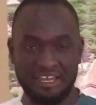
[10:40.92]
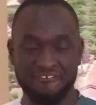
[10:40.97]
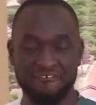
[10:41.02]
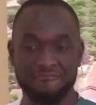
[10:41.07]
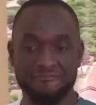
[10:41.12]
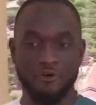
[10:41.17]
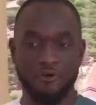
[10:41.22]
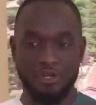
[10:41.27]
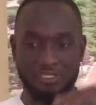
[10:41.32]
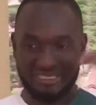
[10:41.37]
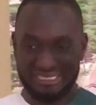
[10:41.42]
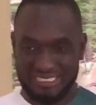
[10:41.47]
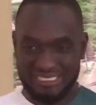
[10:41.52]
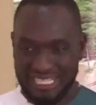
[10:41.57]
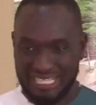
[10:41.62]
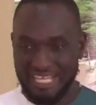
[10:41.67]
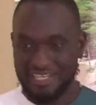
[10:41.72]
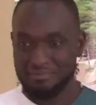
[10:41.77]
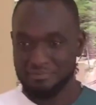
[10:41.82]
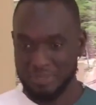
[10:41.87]
forces
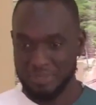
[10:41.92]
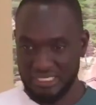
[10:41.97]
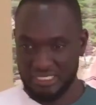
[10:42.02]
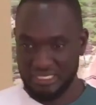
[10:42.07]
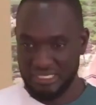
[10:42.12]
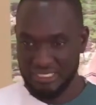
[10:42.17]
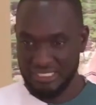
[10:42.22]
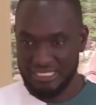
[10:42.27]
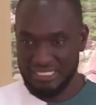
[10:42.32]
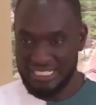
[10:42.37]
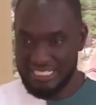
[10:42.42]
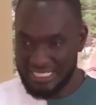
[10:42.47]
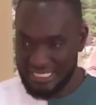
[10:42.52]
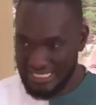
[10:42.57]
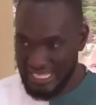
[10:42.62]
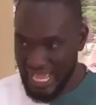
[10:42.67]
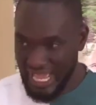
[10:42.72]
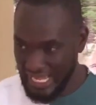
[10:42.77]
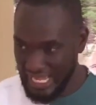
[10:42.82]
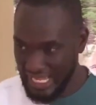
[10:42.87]
that be
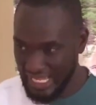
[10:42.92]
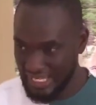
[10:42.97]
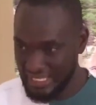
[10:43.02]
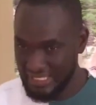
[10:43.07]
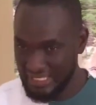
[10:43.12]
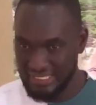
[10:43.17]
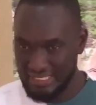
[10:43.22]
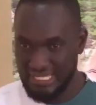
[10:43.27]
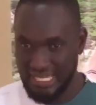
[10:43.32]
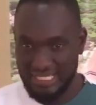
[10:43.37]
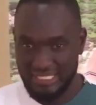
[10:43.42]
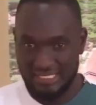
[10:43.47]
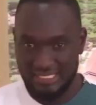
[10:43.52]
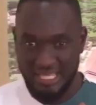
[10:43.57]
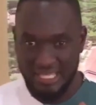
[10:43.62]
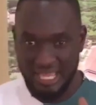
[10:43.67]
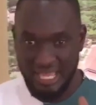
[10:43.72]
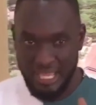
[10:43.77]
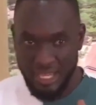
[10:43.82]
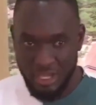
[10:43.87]
desire
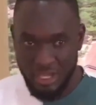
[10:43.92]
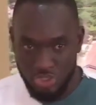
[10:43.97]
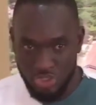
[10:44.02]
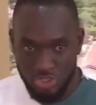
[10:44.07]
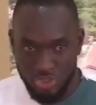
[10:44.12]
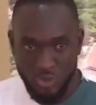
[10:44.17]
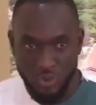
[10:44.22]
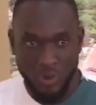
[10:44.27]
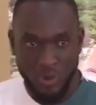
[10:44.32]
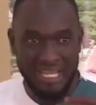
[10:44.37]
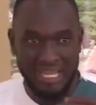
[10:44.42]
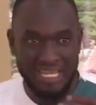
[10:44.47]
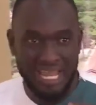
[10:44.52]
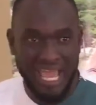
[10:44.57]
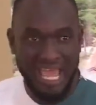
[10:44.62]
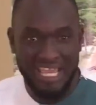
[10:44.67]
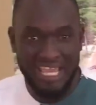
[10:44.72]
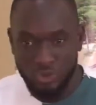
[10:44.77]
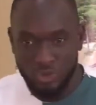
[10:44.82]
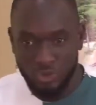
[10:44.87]
that you and
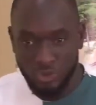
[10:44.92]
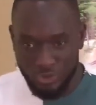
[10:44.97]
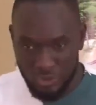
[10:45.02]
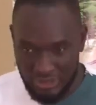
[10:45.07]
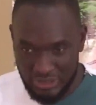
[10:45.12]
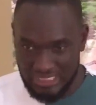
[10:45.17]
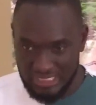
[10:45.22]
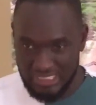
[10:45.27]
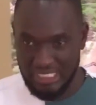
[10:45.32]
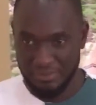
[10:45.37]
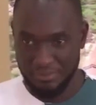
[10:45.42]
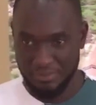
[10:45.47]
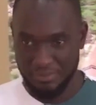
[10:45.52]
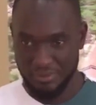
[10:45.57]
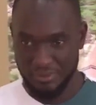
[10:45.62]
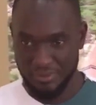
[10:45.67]
I go to sleep